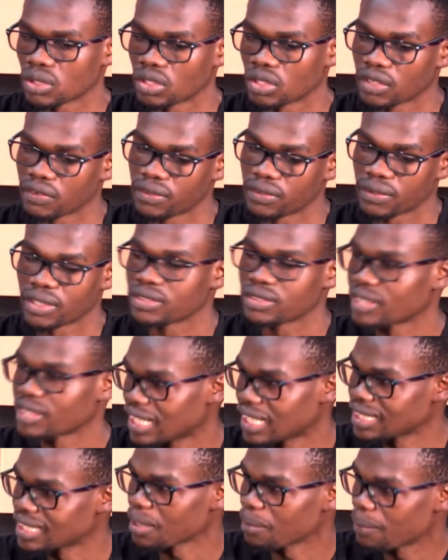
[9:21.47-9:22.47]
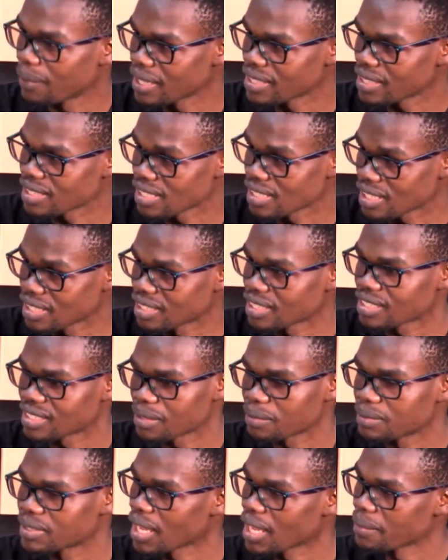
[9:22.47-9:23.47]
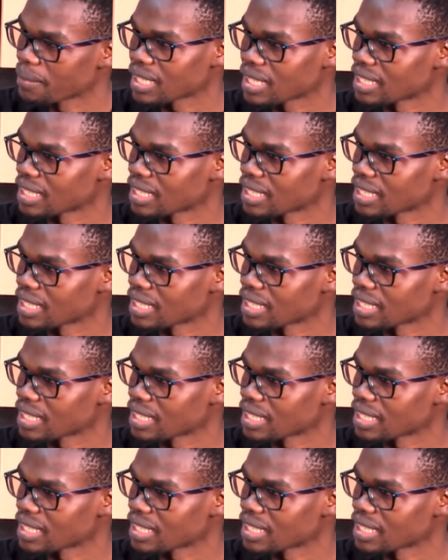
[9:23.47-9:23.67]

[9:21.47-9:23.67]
So if you want to get A pluses at the same time